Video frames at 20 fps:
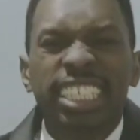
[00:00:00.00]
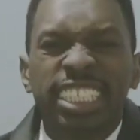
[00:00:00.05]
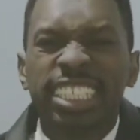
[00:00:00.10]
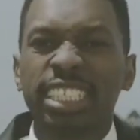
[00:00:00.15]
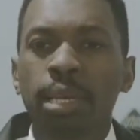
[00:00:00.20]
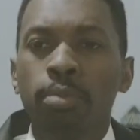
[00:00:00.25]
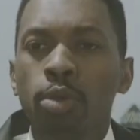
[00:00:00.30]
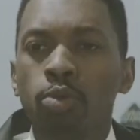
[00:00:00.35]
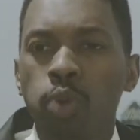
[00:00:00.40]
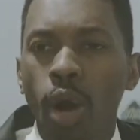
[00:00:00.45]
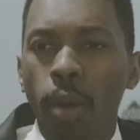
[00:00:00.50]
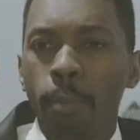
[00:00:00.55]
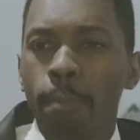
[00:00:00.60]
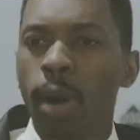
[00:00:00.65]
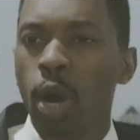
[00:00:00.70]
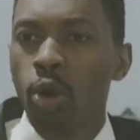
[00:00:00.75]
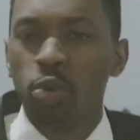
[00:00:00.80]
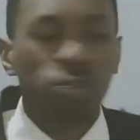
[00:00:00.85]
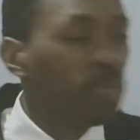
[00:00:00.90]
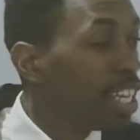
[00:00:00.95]
Jimmy want
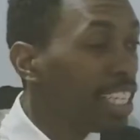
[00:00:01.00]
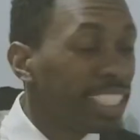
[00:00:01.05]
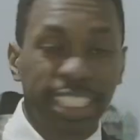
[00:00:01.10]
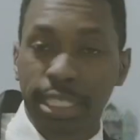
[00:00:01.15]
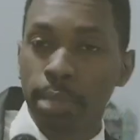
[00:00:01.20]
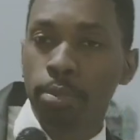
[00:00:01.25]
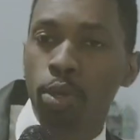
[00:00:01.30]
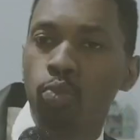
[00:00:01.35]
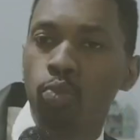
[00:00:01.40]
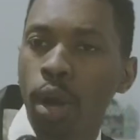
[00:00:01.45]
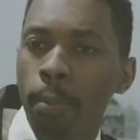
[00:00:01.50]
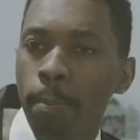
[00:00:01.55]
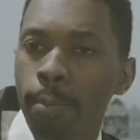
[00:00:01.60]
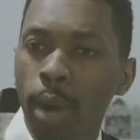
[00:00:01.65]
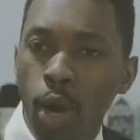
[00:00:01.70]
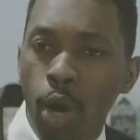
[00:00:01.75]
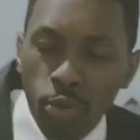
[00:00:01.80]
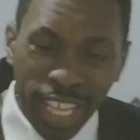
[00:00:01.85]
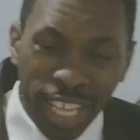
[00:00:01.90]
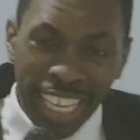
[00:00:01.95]
more, Jimmy want
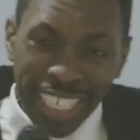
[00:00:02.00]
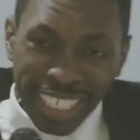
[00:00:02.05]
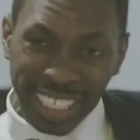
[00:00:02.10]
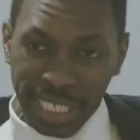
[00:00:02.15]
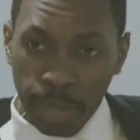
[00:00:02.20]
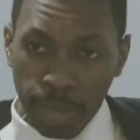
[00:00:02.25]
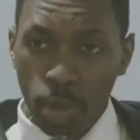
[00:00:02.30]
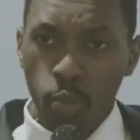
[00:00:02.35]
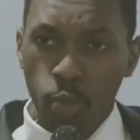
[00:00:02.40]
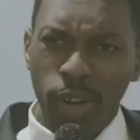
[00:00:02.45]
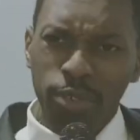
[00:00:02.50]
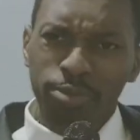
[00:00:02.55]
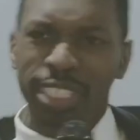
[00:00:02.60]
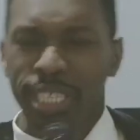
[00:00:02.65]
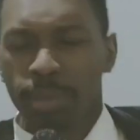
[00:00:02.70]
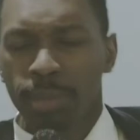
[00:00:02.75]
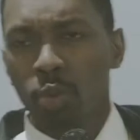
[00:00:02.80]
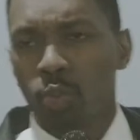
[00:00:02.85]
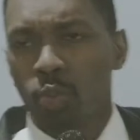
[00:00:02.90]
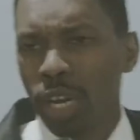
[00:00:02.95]
more, Jimmy want,
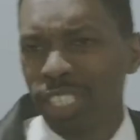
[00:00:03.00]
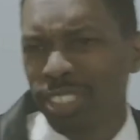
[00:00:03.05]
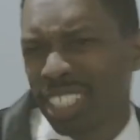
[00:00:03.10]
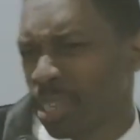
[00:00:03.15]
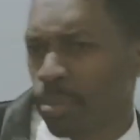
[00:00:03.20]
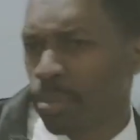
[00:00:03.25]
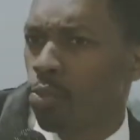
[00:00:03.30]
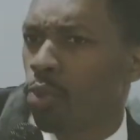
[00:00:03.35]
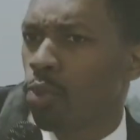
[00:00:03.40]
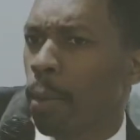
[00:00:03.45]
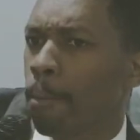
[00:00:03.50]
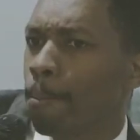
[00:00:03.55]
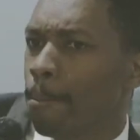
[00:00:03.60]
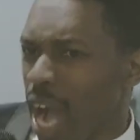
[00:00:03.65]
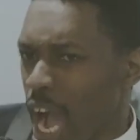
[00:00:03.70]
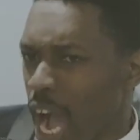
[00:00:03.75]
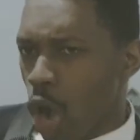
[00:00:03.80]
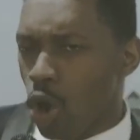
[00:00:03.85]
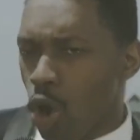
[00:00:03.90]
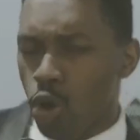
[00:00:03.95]
Jimmy want, Jimmy want
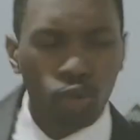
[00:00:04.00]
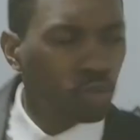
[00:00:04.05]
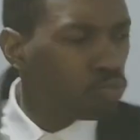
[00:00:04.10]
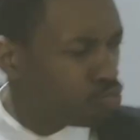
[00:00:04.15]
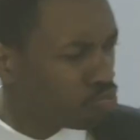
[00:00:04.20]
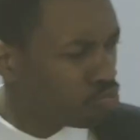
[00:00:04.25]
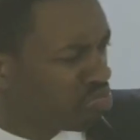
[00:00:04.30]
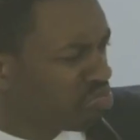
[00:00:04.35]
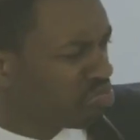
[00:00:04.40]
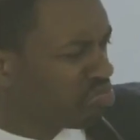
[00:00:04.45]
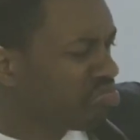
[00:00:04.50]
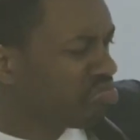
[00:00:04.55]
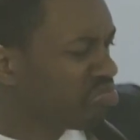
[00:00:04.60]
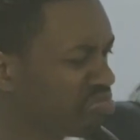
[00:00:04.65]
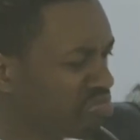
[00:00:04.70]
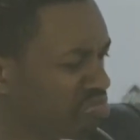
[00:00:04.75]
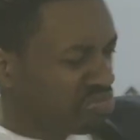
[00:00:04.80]
more.